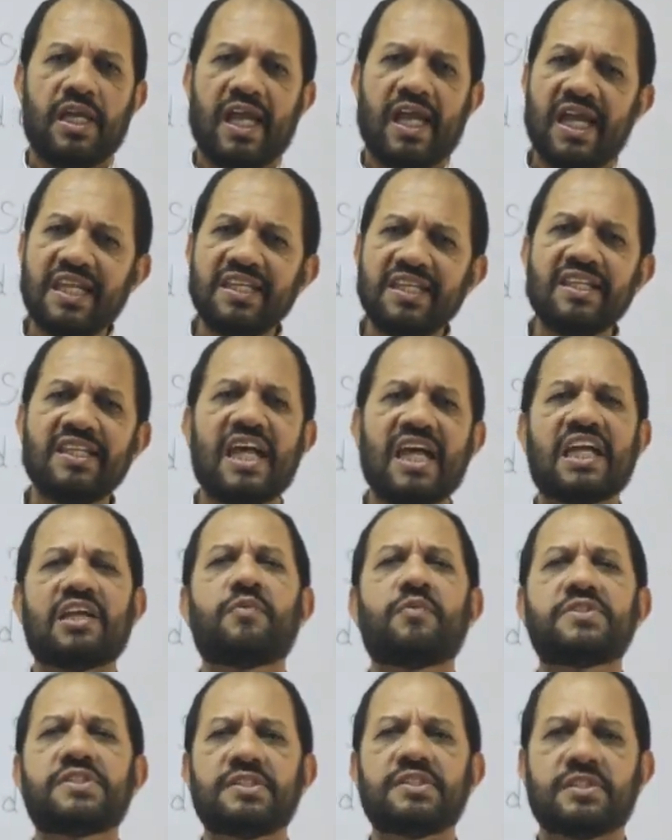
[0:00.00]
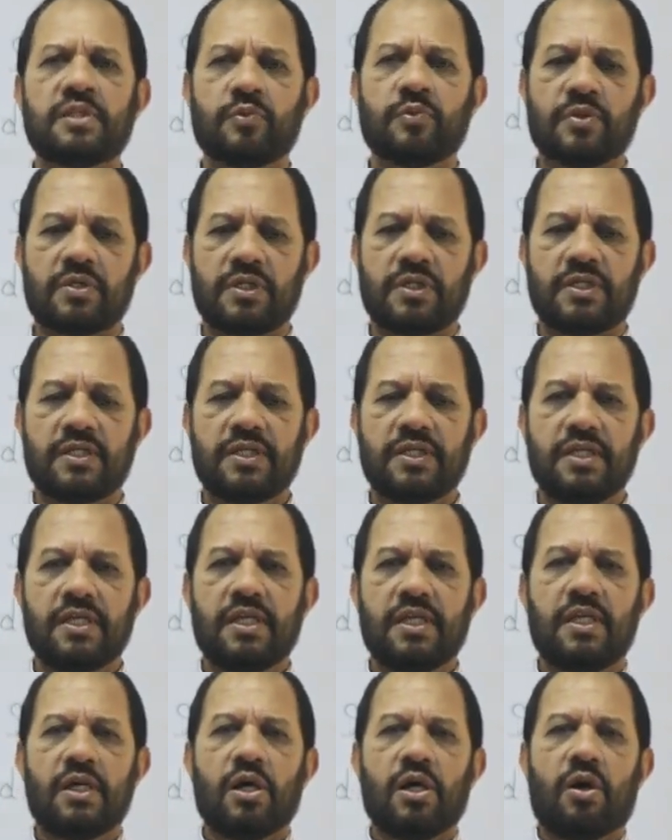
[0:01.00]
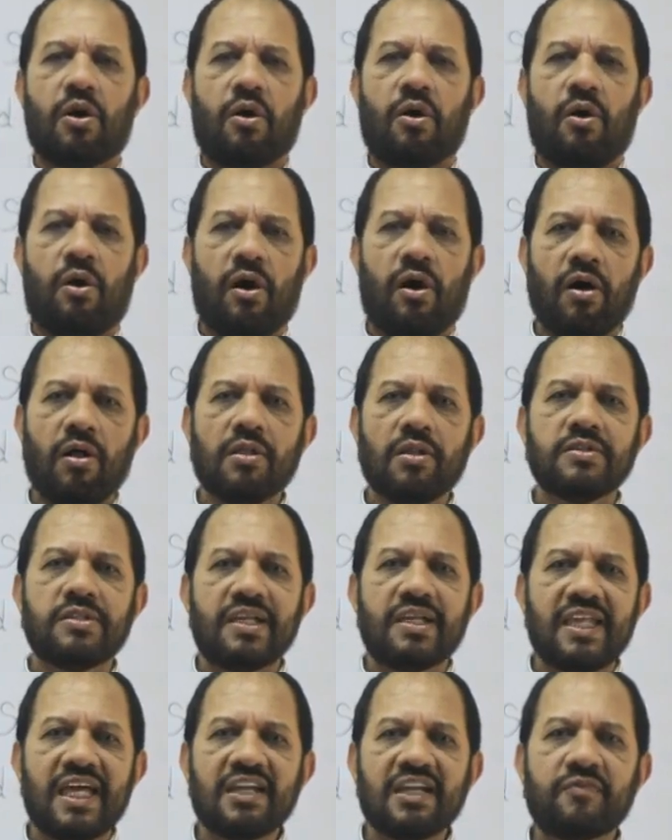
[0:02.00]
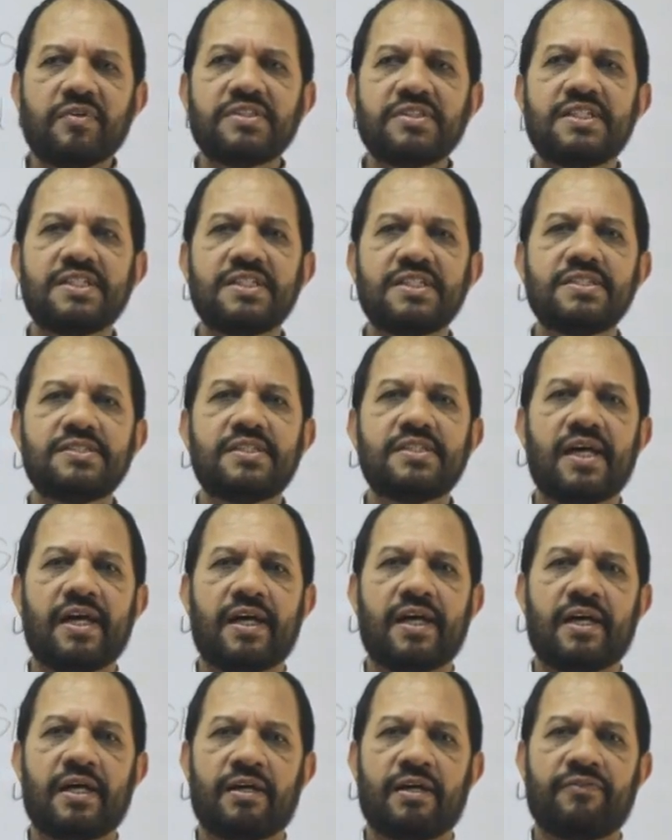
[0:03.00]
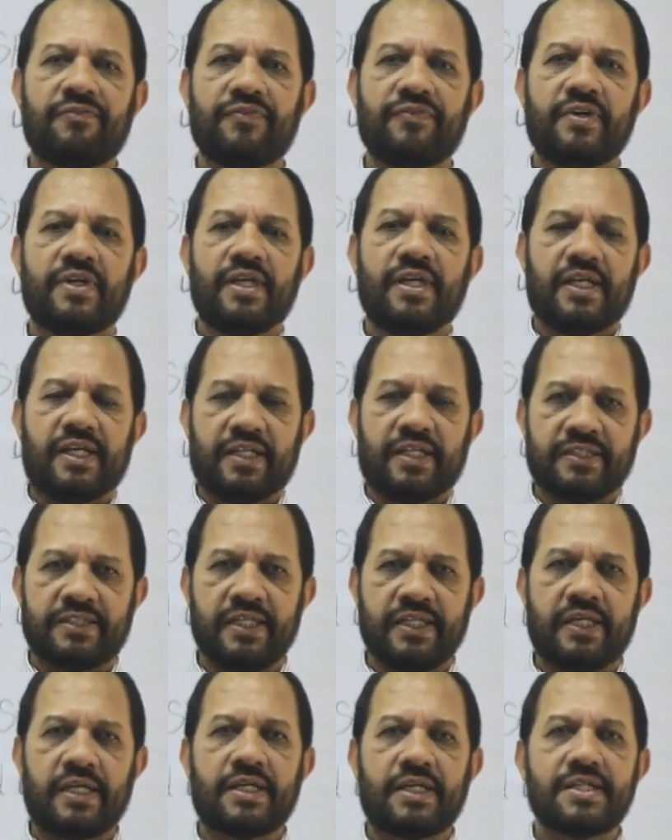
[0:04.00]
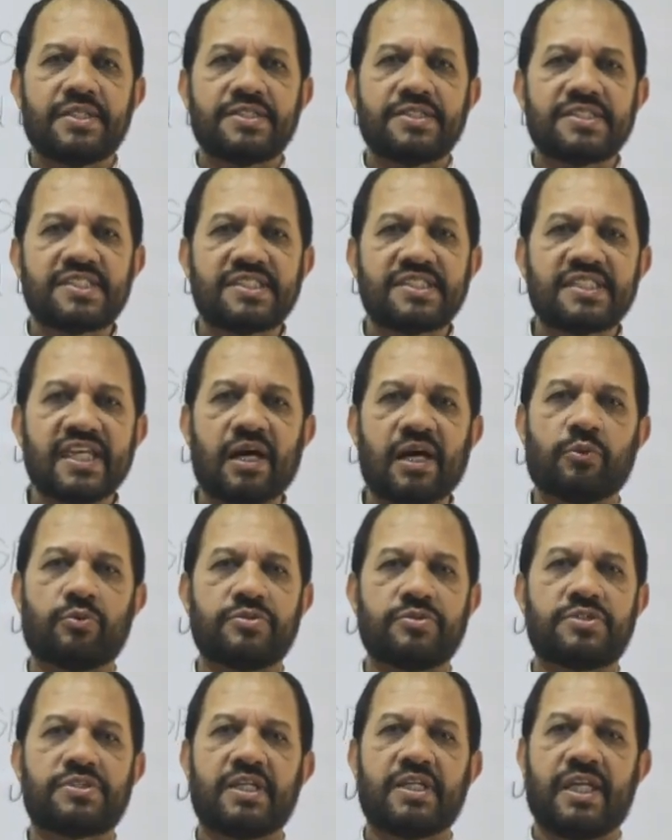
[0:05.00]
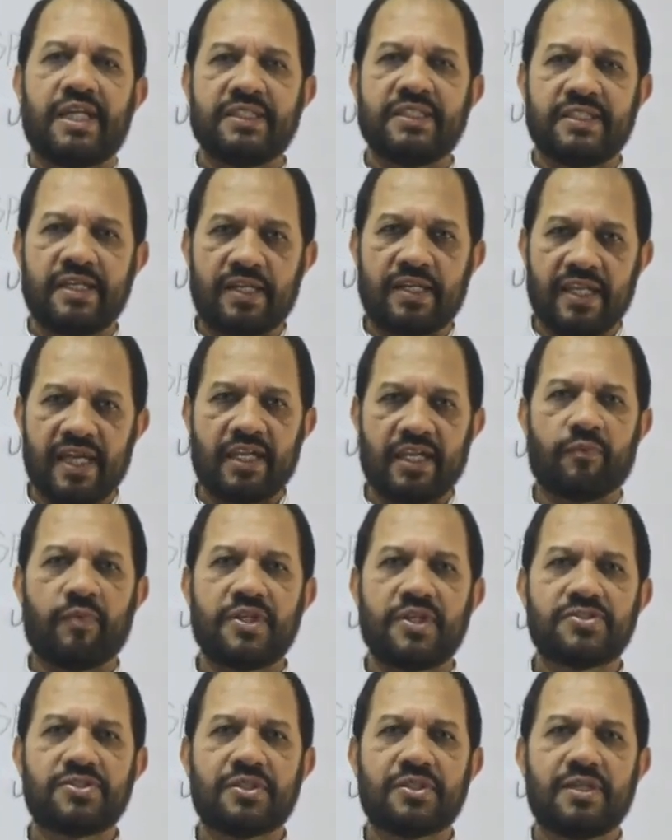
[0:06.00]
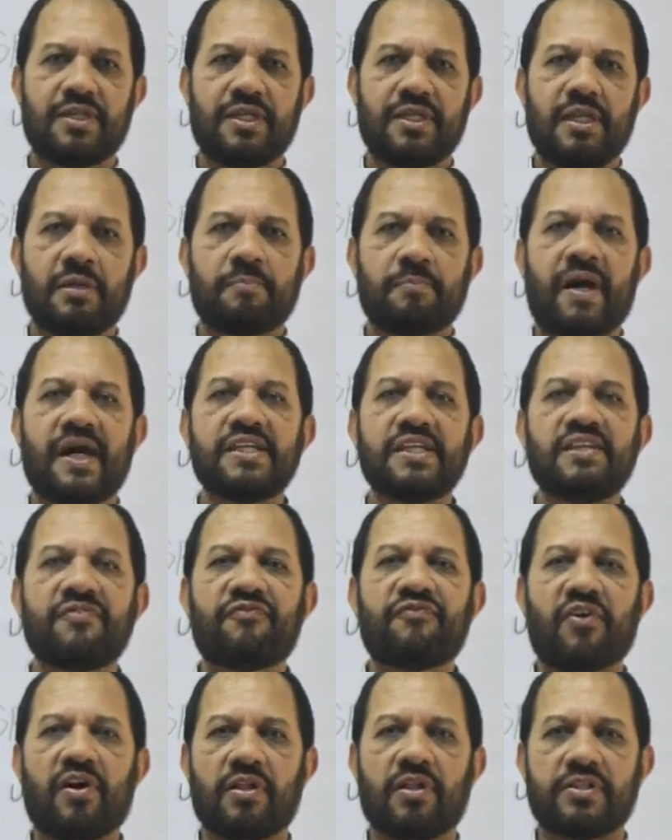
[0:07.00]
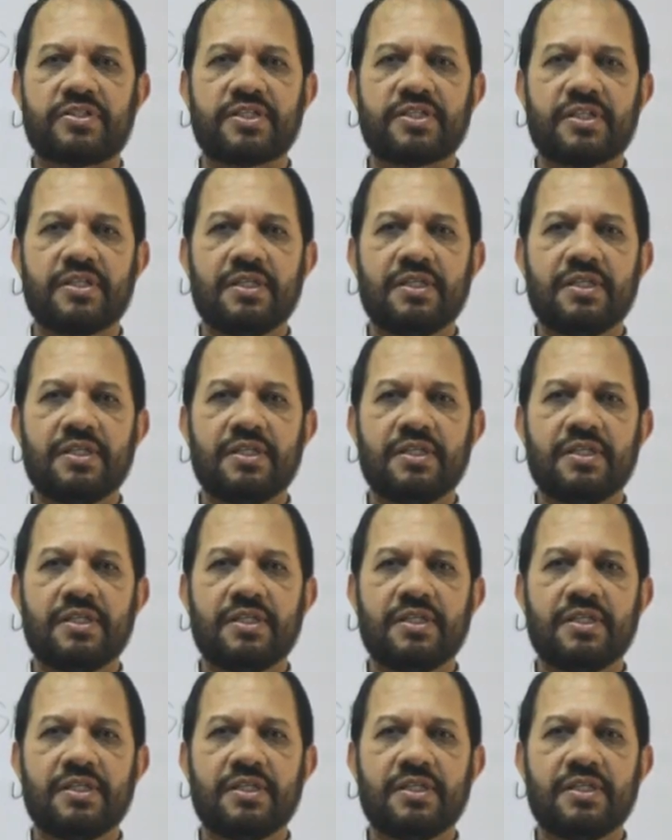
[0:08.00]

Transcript: any language in the world, all the languages have their sounds in their language by default.